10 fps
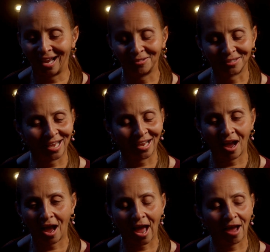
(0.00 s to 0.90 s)
I was like,
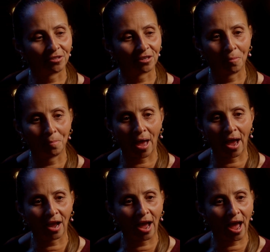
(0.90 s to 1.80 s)
I have to come
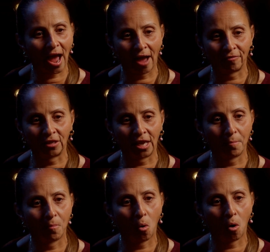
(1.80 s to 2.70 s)
back. I have to
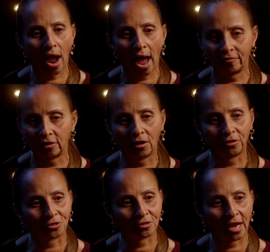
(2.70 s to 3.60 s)
get more. I have to
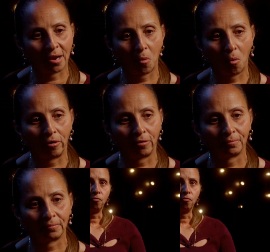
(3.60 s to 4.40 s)
understand more.